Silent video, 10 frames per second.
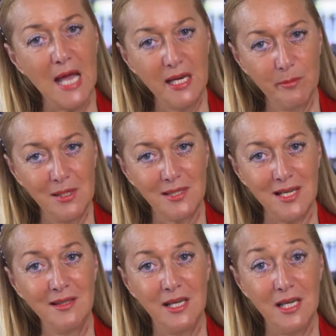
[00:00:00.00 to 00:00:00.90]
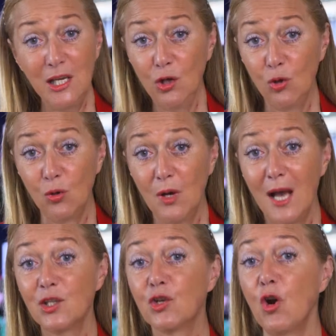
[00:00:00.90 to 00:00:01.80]
animals in the EU
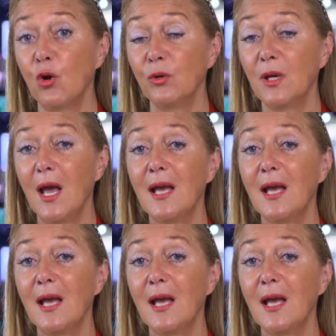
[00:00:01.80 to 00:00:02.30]
has grown